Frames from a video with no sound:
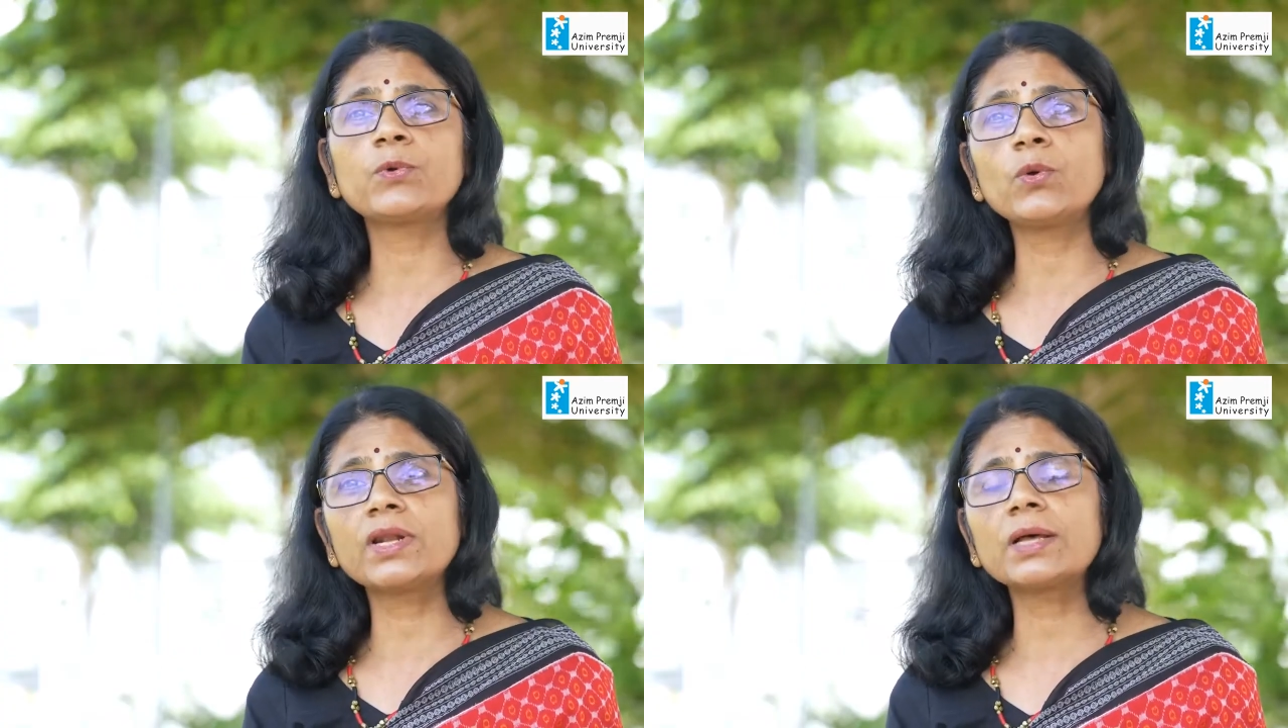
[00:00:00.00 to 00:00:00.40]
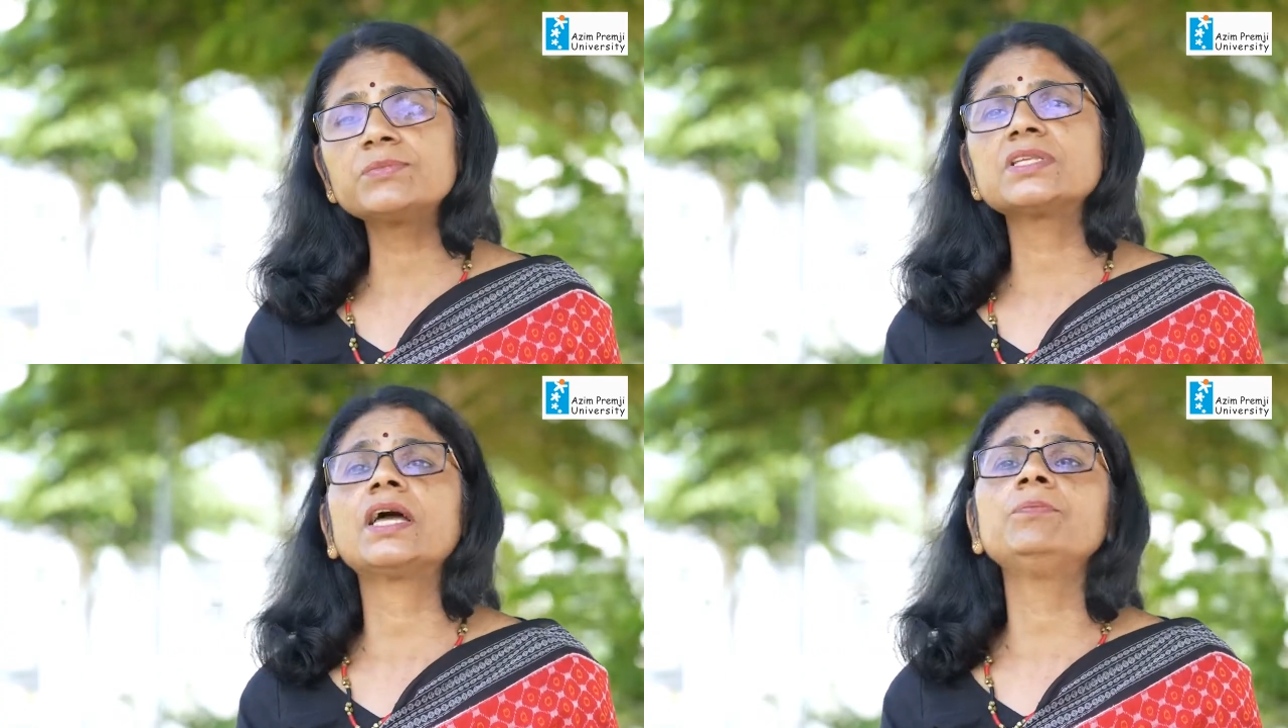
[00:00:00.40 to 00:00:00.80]

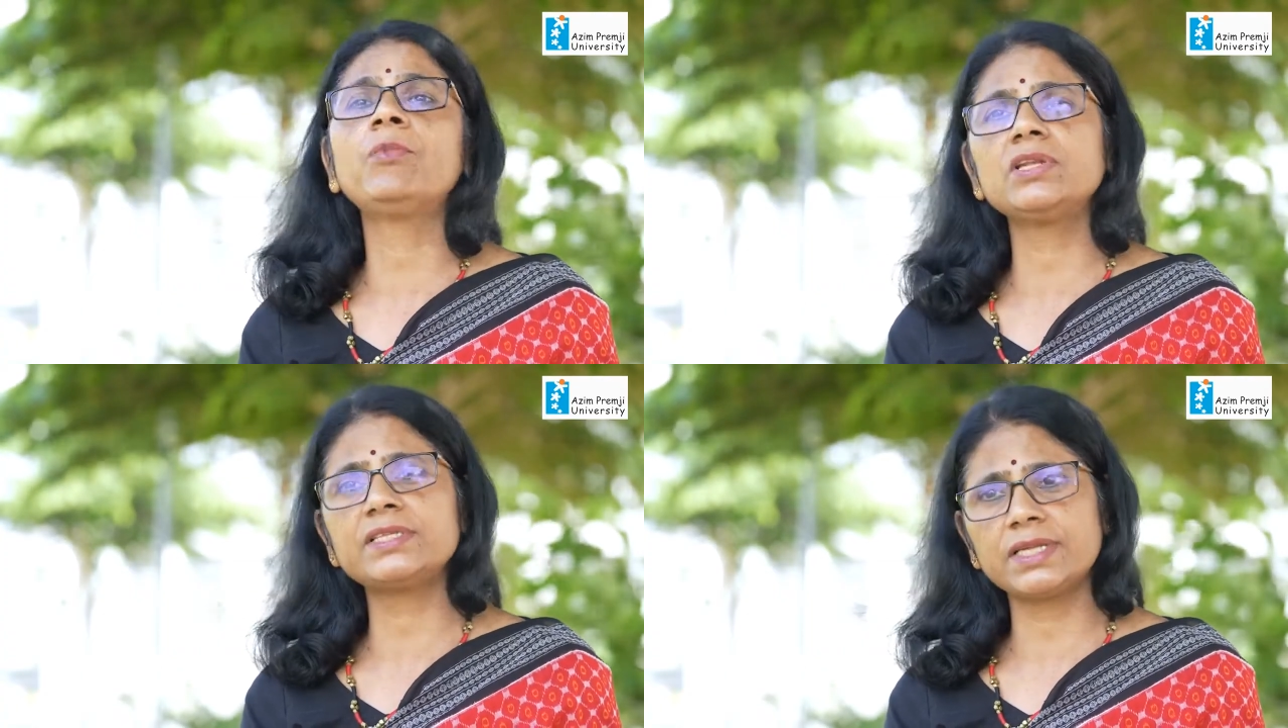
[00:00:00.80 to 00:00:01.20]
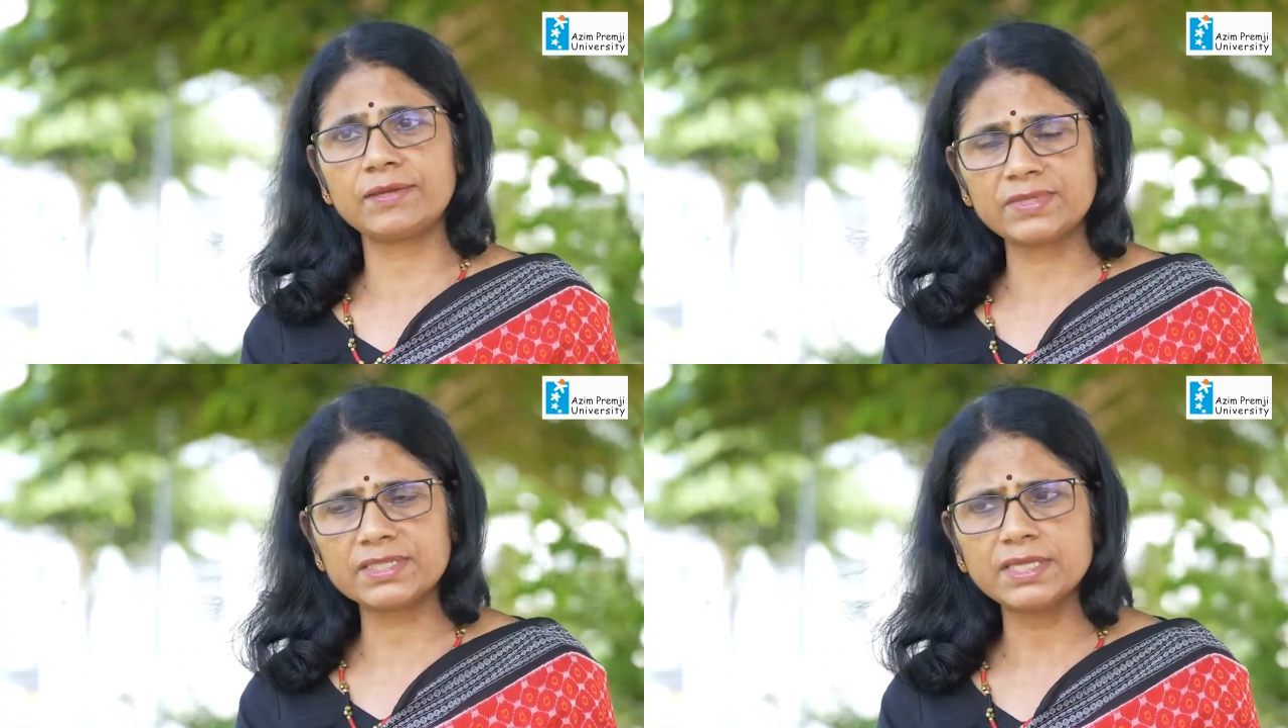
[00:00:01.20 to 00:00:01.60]
programs and policy
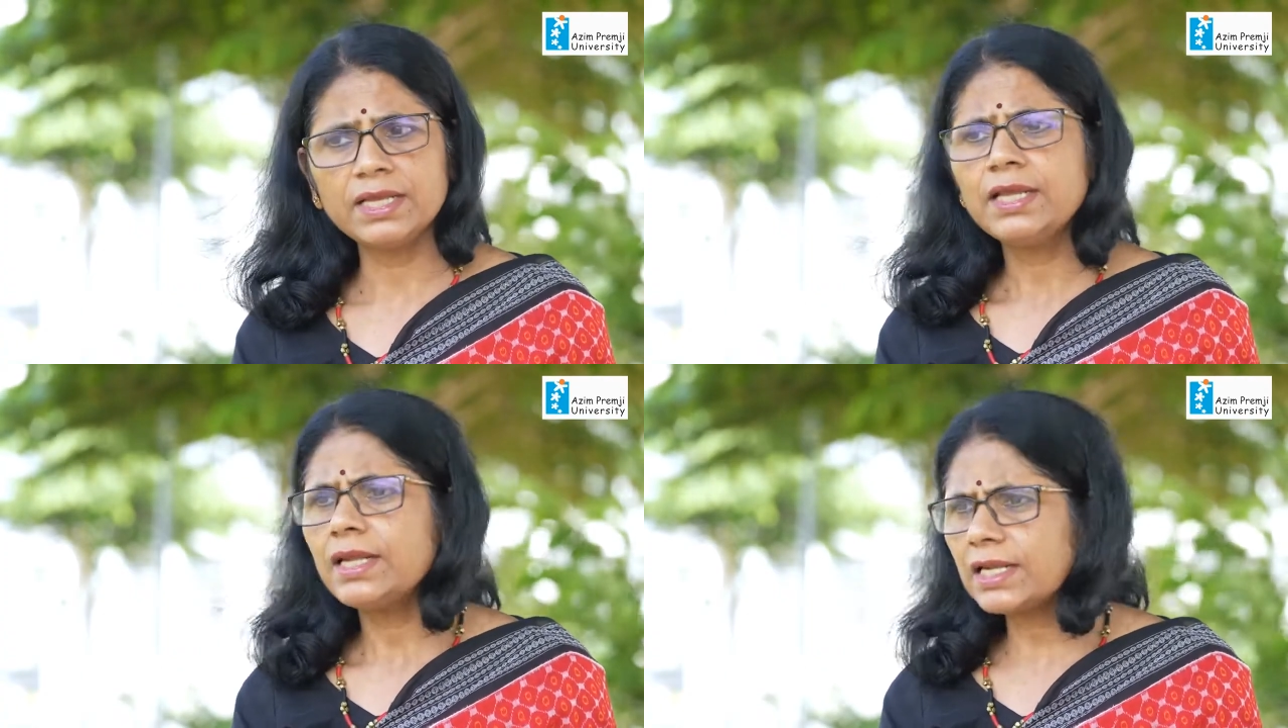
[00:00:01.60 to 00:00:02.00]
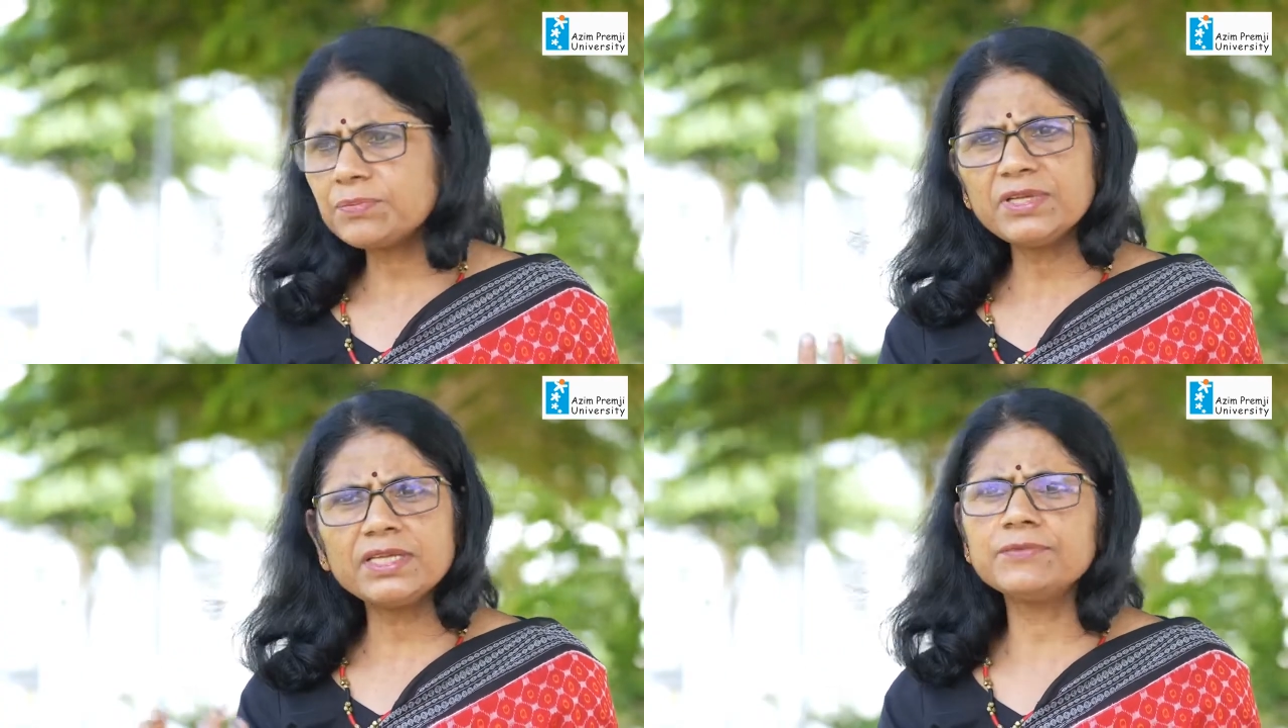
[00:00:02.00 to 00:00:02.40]
levels.
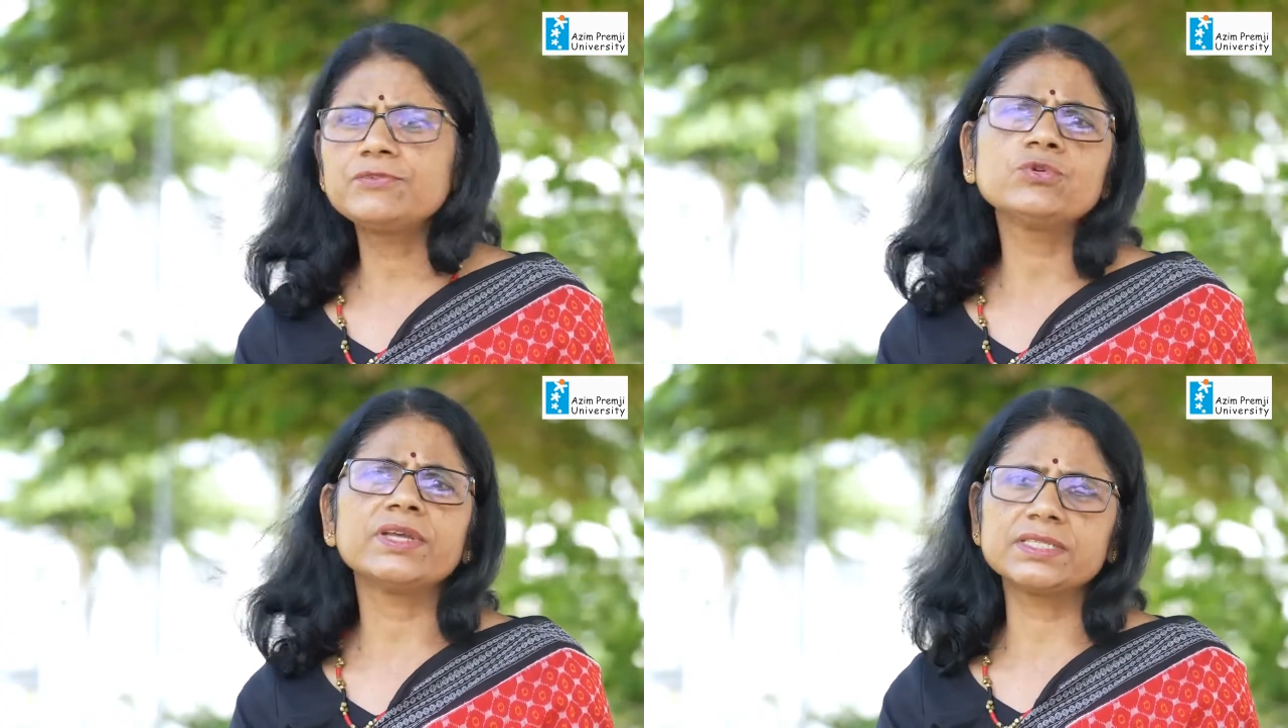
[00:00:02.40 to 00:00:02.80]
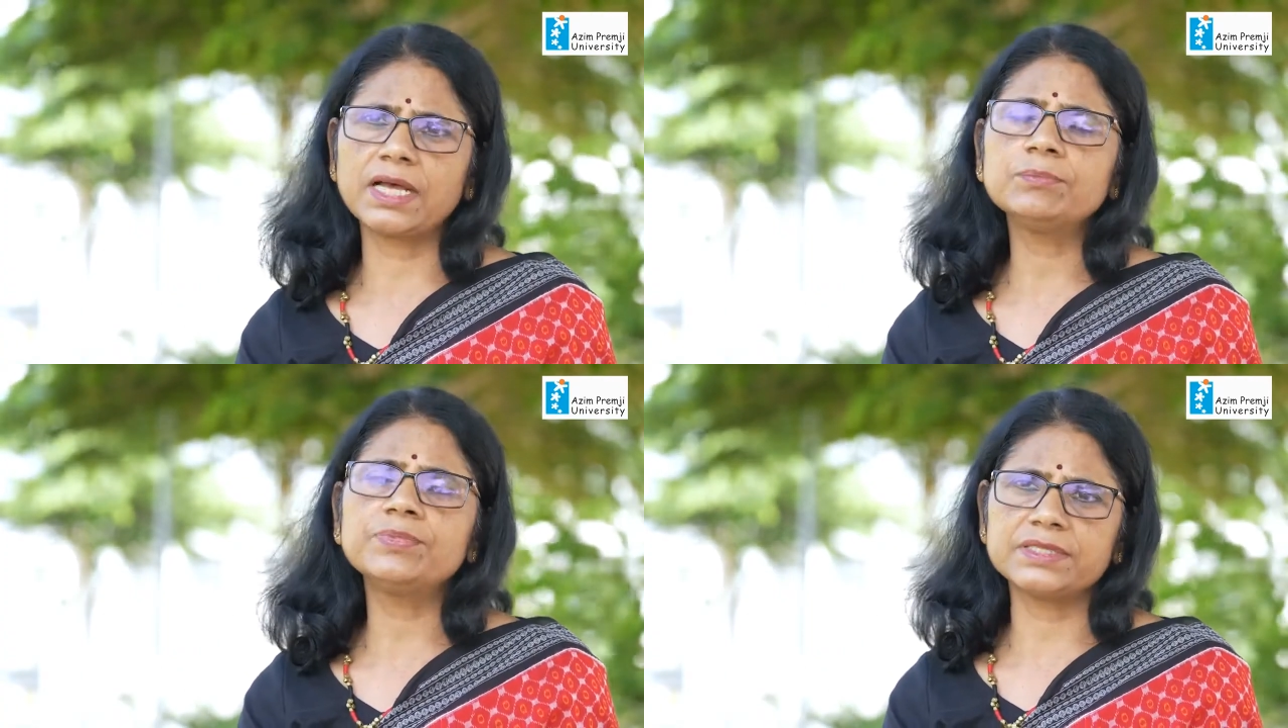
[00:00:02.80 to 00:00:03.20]
Let me give two
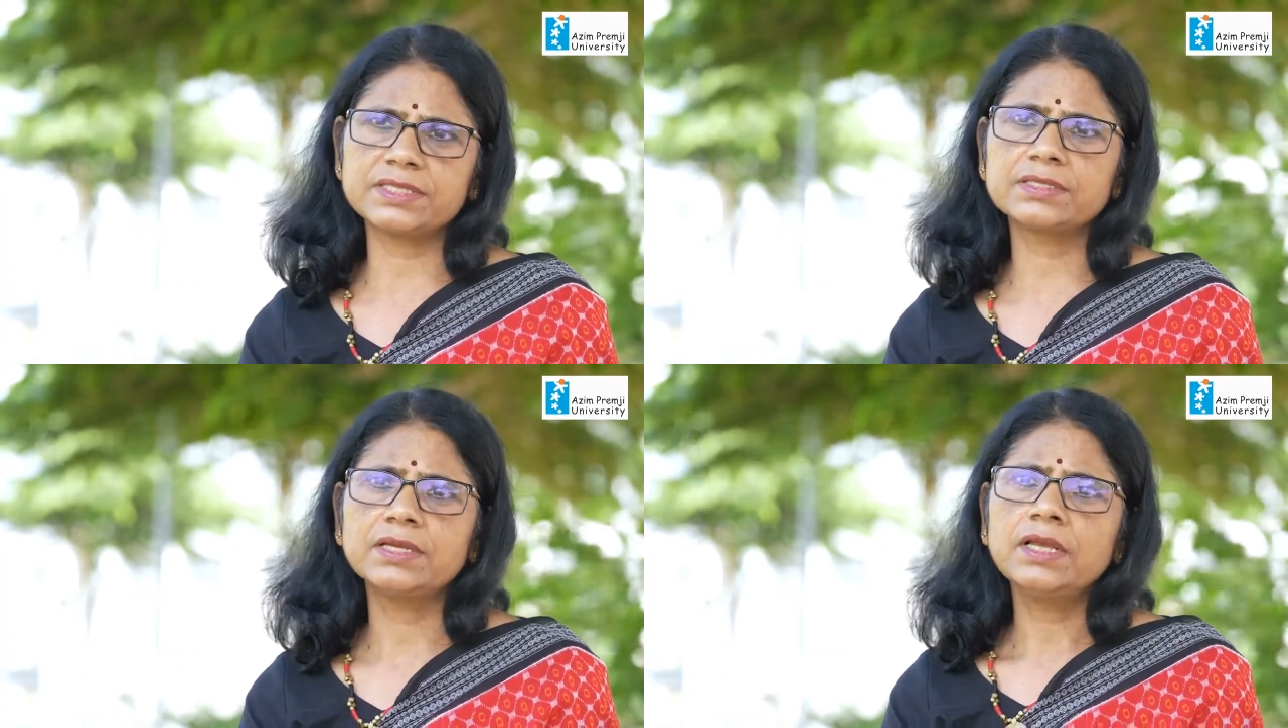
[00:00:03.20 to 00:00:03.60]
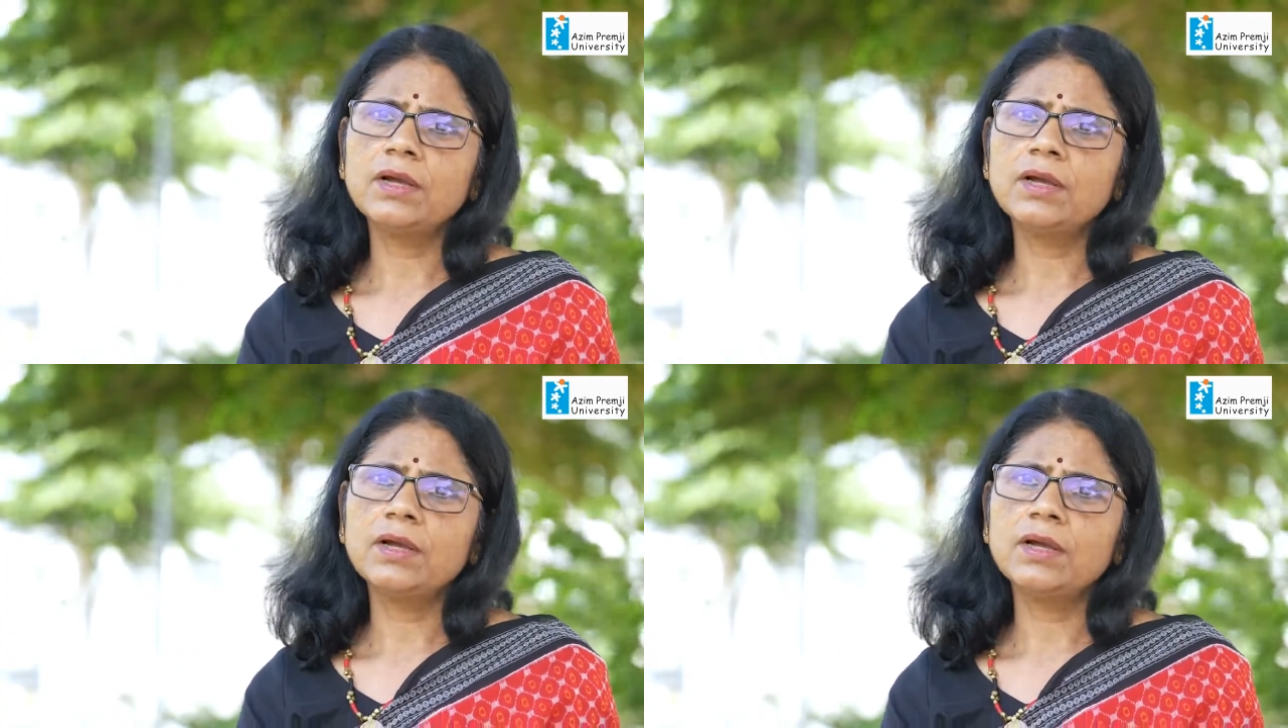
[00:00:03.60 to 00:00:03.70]
examples